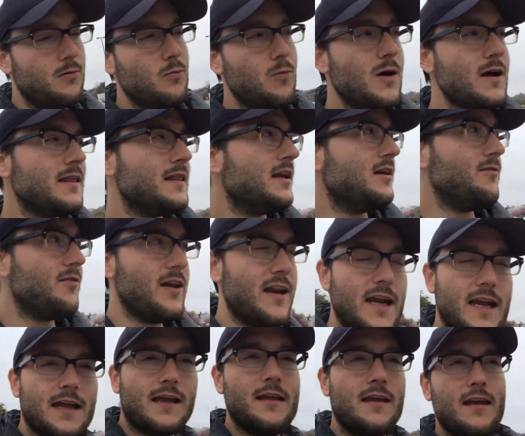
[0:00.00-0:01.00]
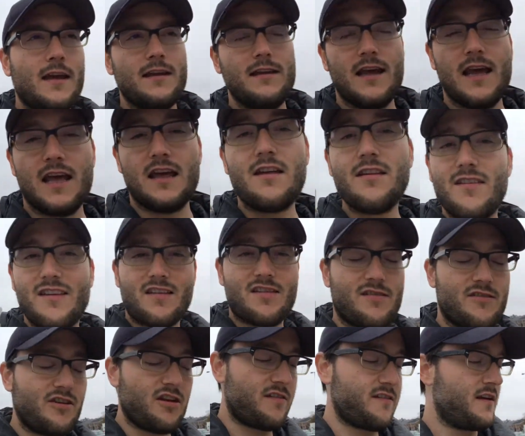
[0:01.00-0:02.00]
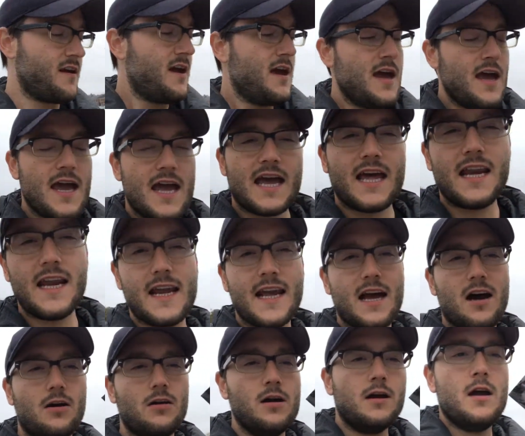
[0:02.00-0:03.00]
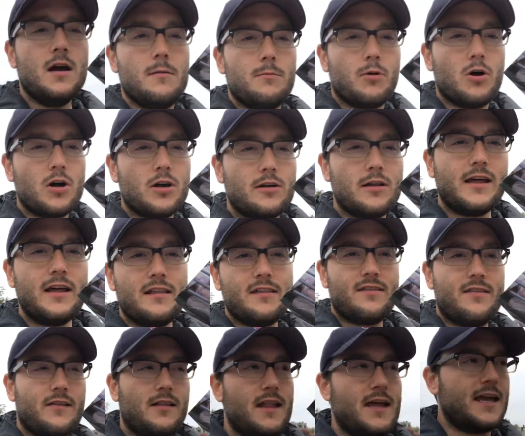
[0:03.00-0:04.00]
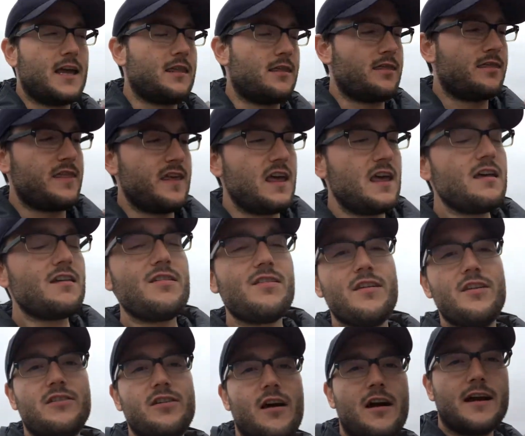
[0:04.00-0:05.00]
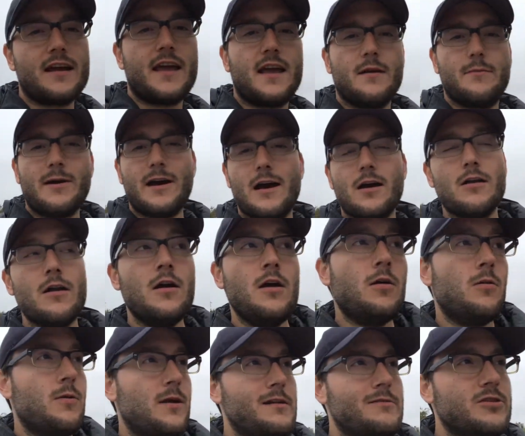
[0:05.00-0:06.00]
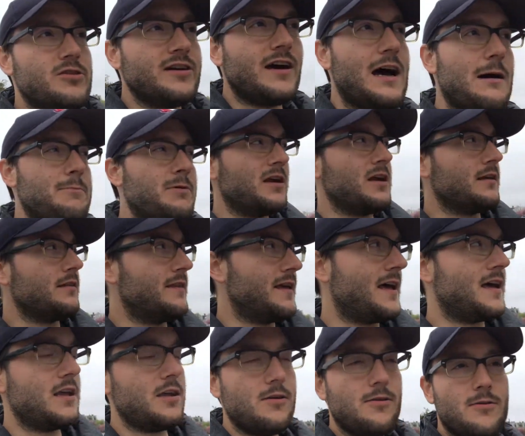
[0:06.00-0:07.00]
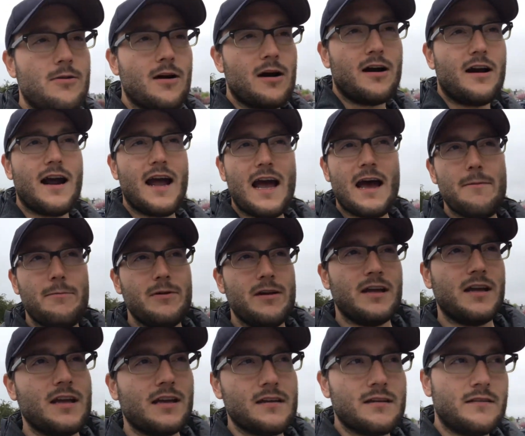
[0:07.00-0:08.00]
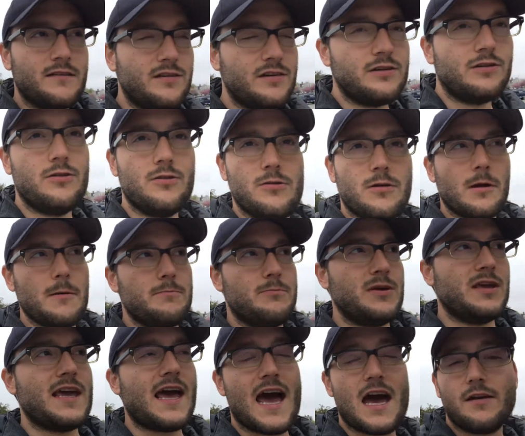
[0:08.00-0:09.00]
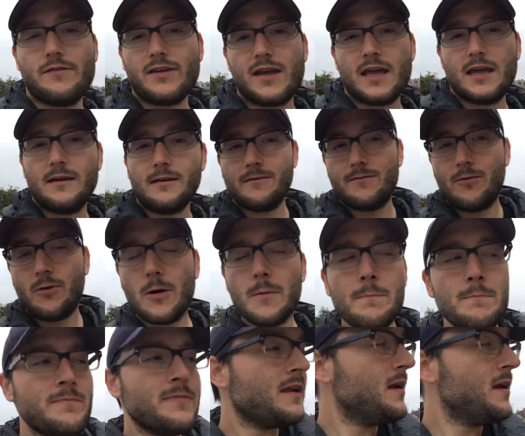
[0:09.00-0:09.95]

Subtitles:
what leafleting is, it's just handing out booklets like this, talking about whatever topic that you are happening to be advocating for.